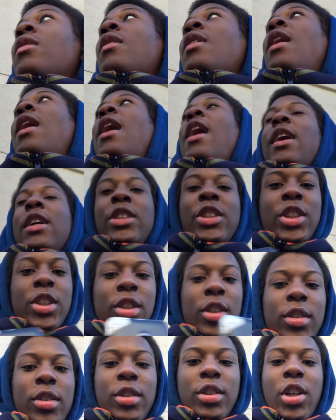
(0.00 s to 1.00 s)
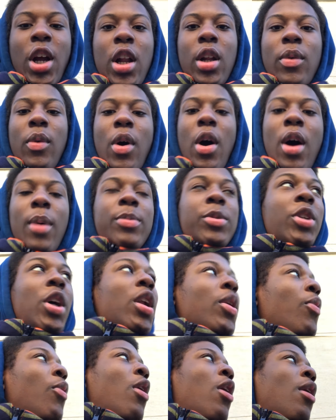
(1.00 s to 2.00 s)
Uh, sh- shalom,
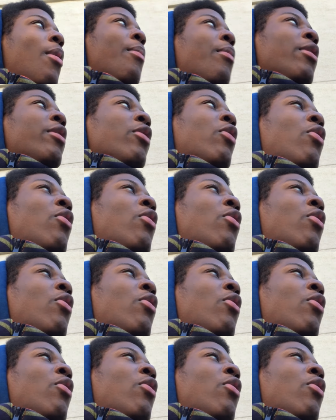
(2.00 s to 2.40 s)
shalom, brother